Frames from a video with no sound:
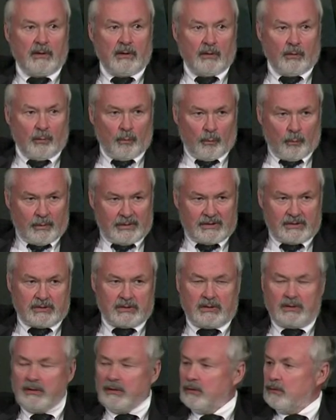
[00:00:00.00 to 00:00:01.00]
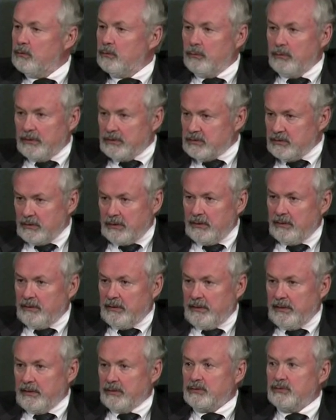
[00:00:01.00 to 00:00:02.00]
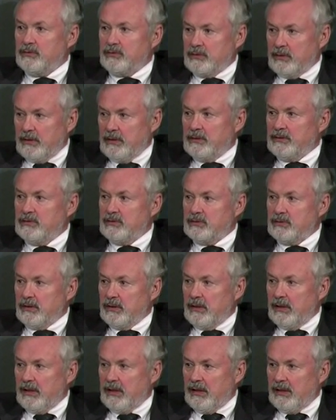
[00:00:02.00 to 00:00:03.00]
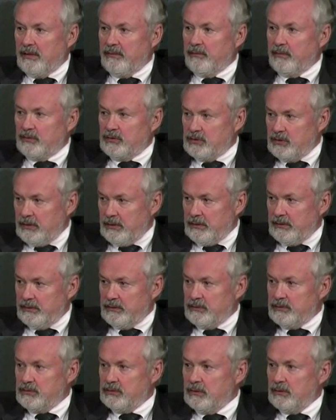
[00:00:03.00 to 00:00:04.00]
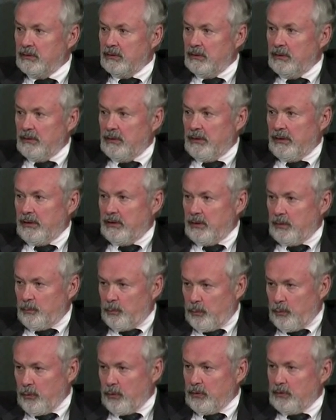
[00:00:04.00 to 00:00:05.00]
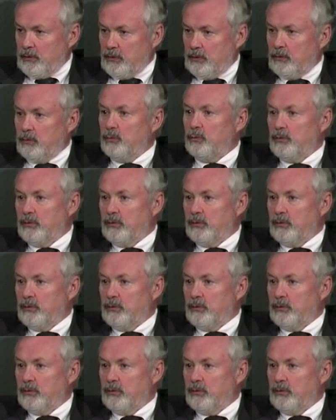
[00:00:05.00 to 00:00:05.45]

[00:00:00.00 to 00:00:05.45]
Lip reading: A rich kid who doesn't get that exercise is going to have a challenge, and a poor kid who